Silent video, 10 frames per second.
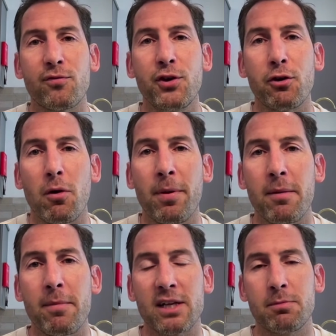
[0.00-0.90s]

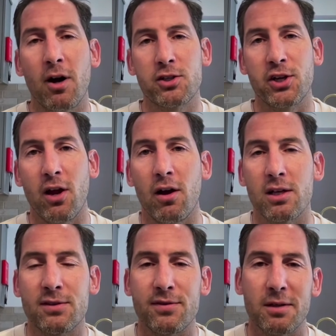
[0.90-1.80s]
European mixed martial
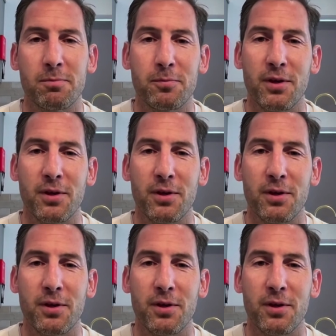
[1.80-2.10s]
arts for,